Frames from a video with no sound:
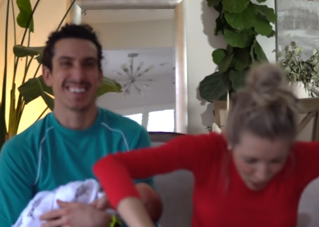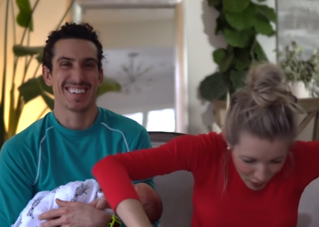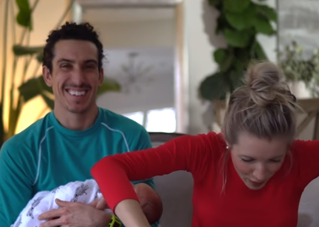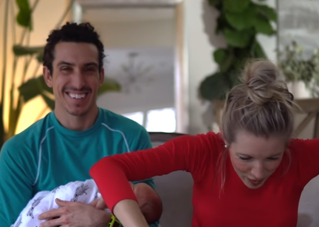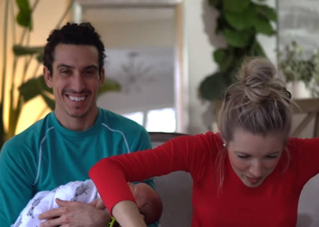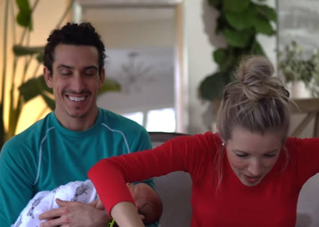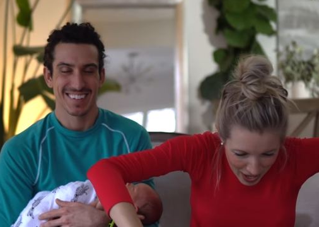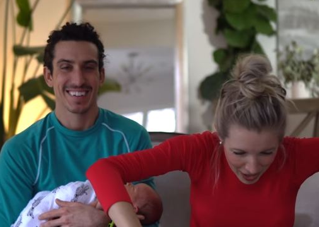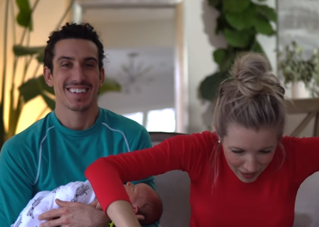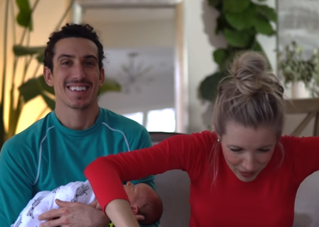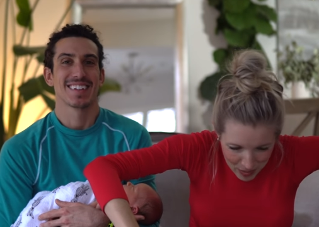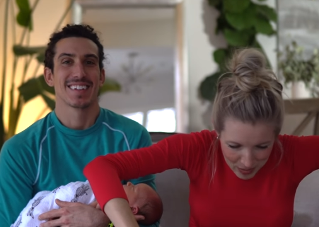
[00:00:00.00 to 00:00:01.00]
Speaker 1: over the
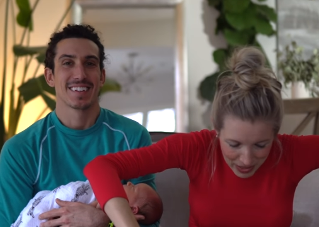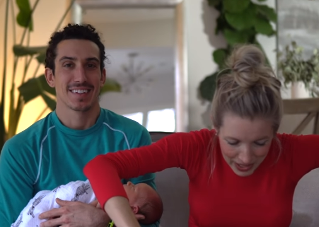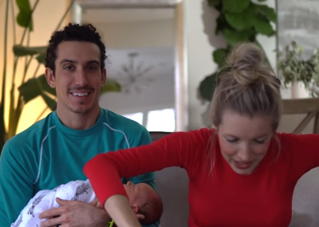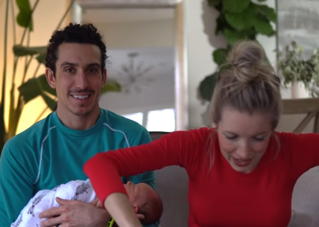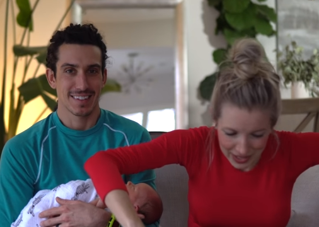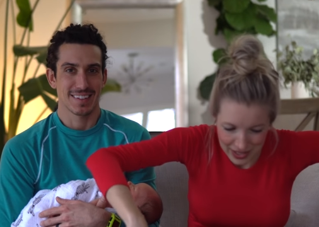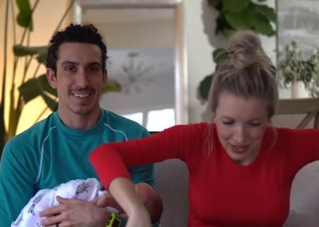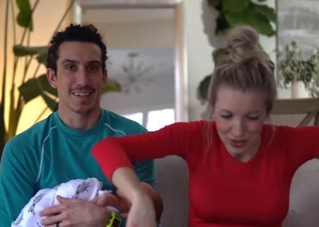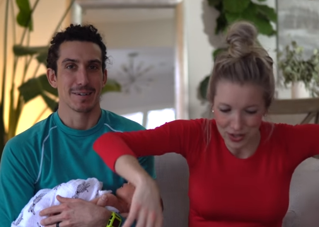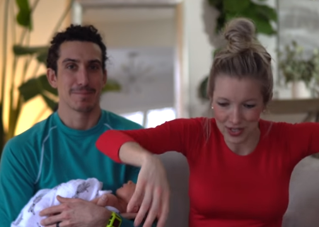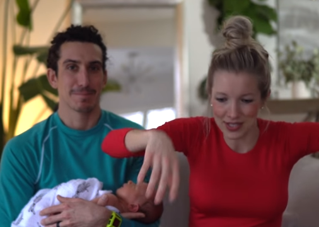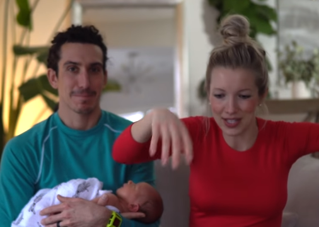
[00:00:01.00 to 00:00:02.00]
back of the bed and
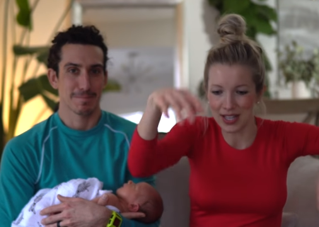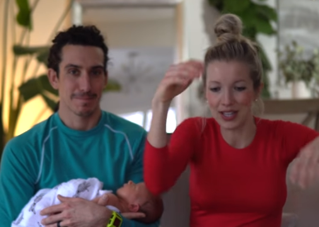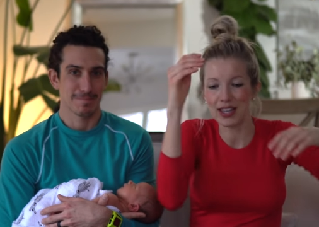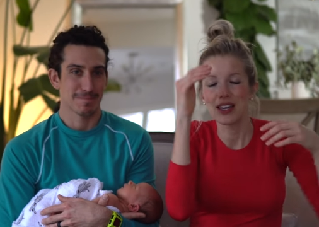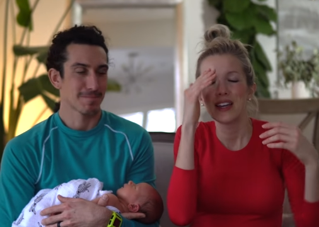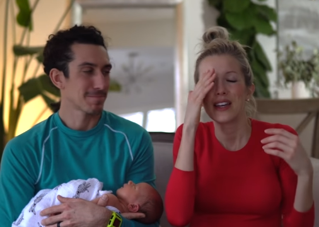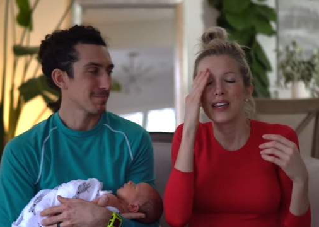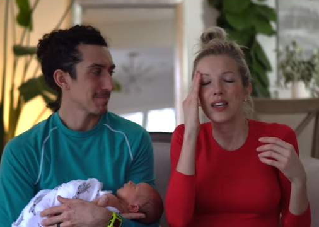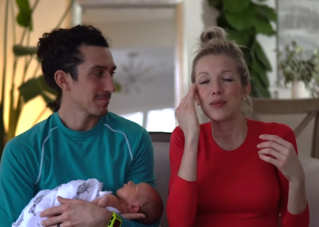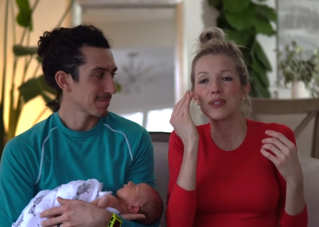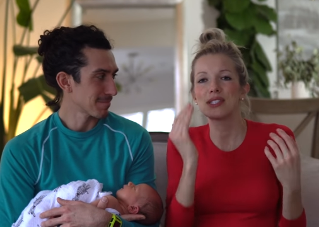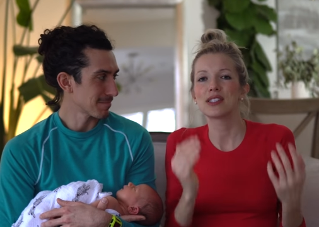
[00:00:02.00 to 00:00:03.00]
yep. just like
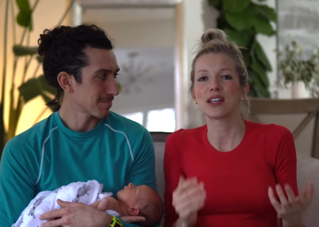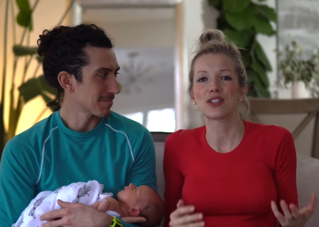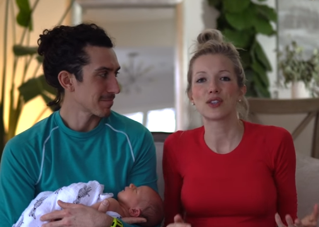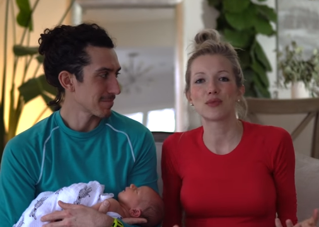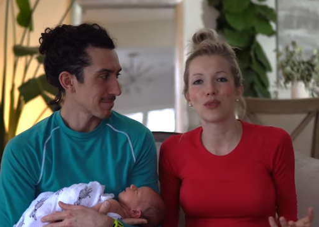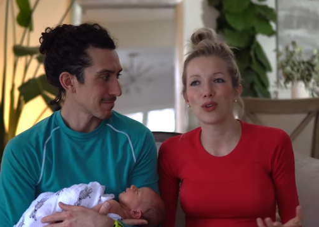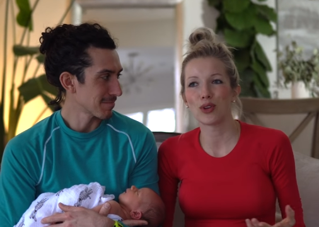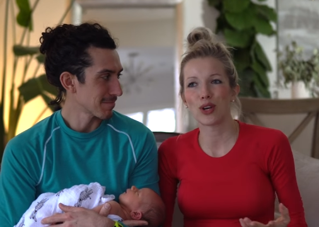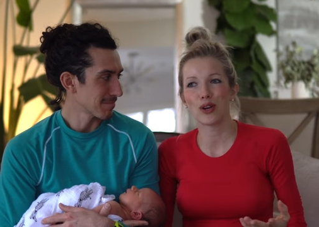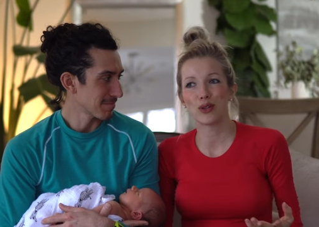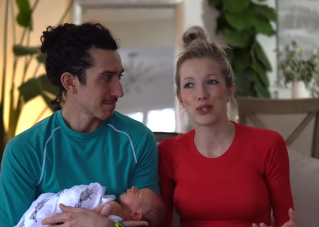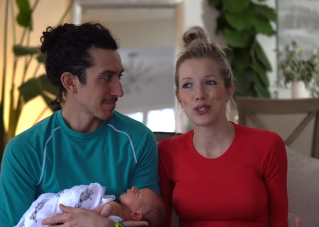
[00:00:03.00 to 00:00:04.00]
it was such a roller
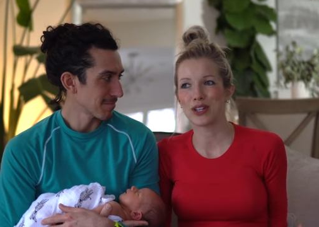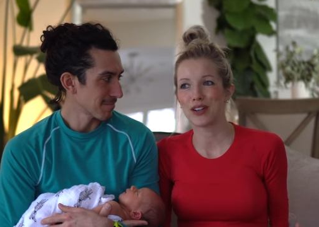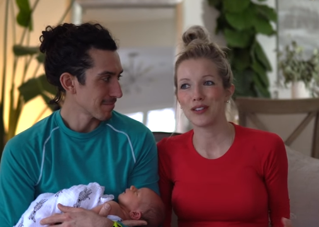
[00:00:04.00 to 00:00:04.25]
coaster